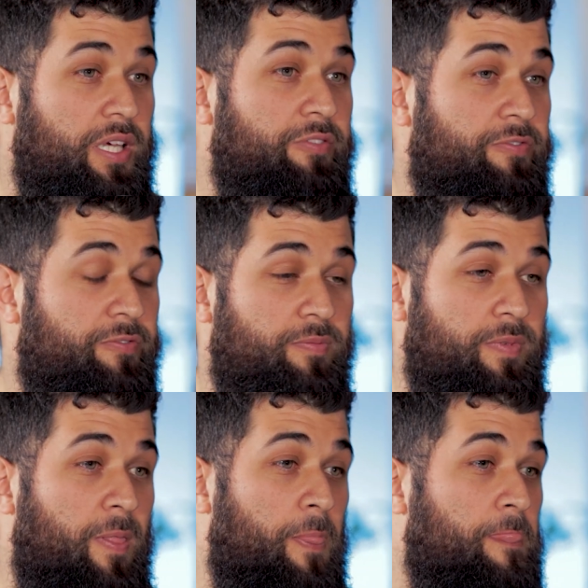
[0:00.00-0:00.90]
if
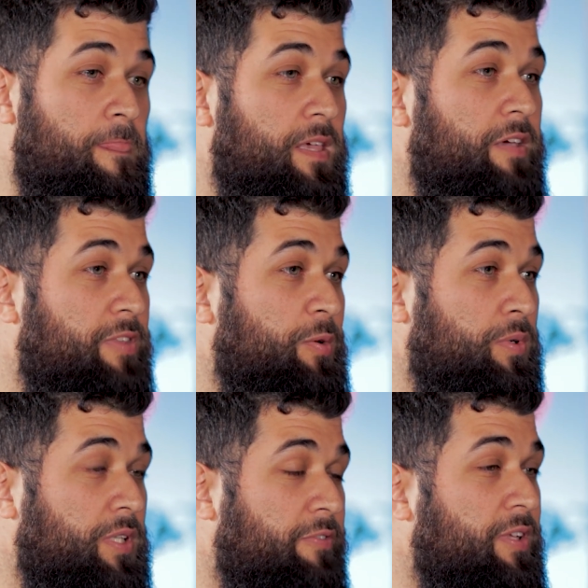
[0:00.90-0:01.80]

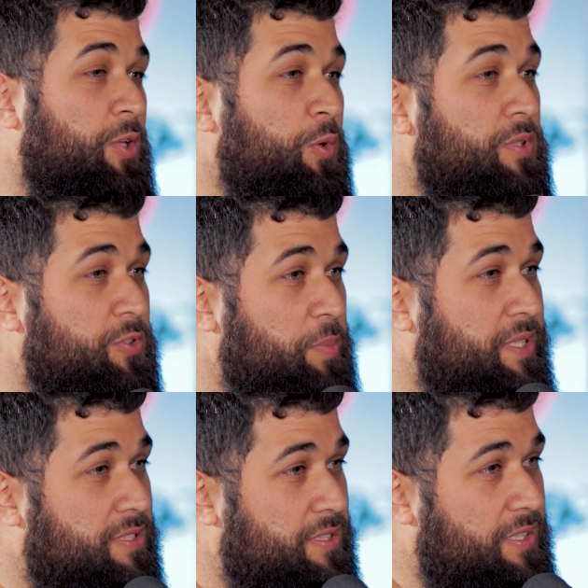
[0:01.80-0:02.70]
they don't want to
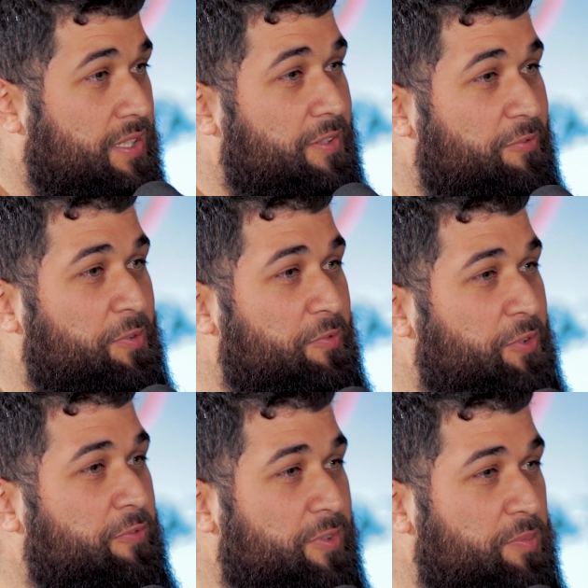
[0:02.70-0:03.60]
miss
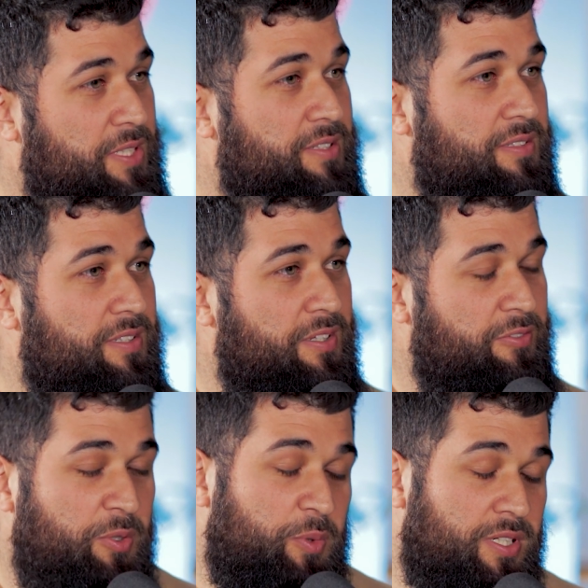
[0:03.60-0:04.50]
from these
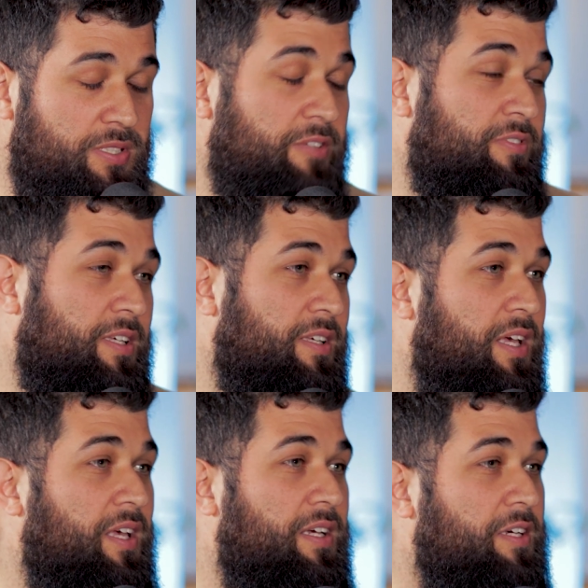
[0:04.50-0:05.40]
rewards, if
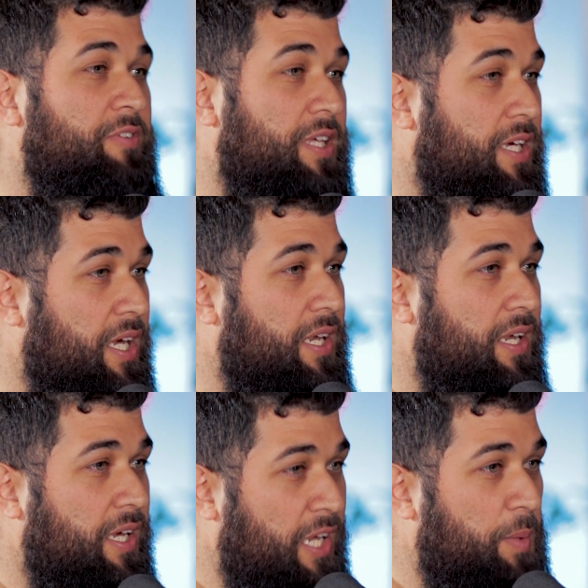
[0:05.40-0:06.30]
they can
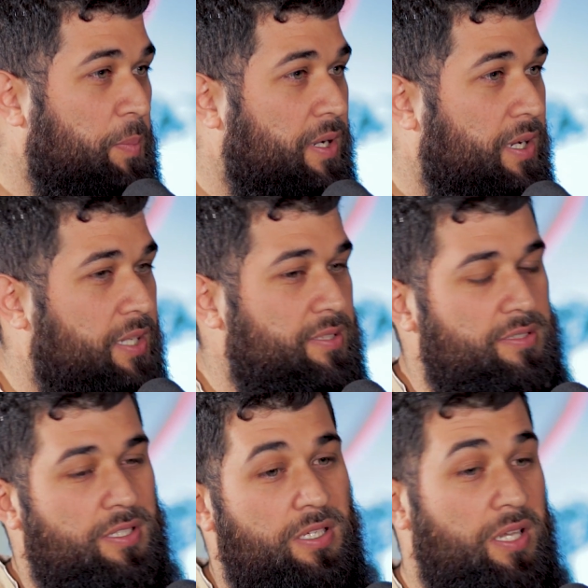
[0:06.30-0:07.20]
help
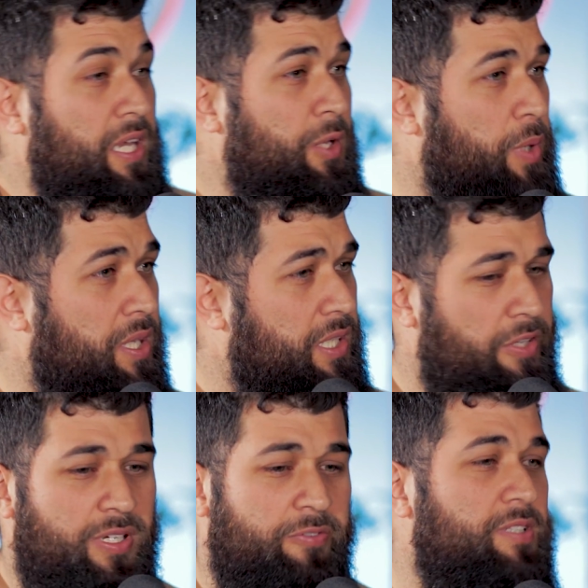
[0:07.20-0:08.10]
us in any way,
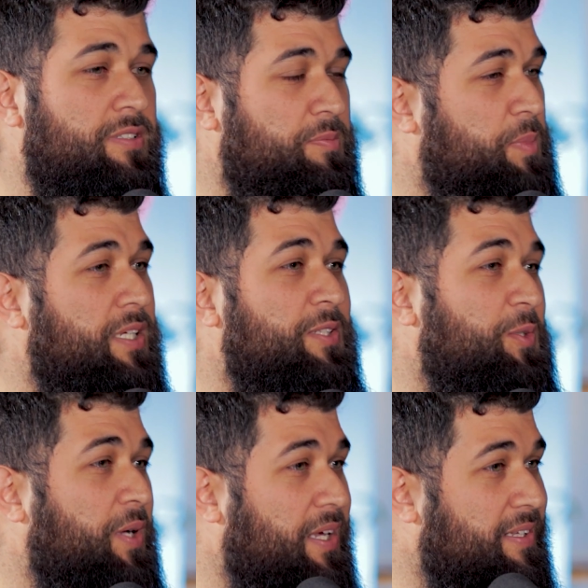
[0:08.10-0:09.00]
even if it's making
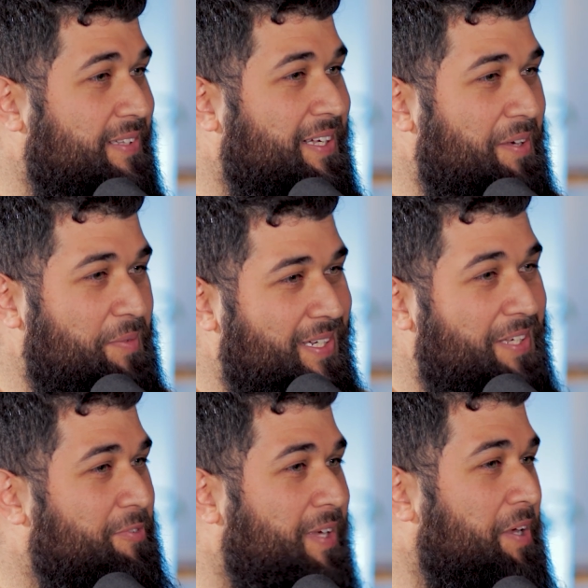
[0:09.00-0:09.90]
dua, I mean,
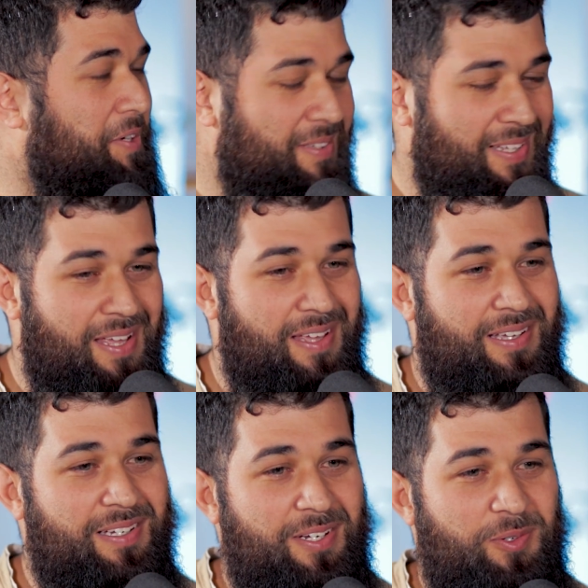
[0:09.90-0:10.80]
in
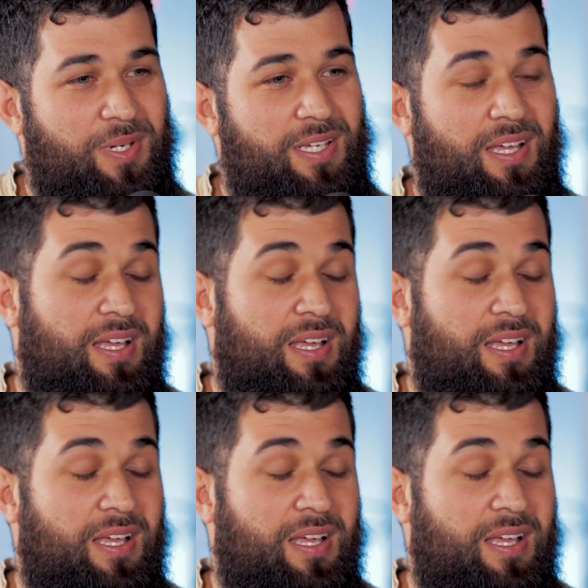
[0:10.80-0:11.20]
any way,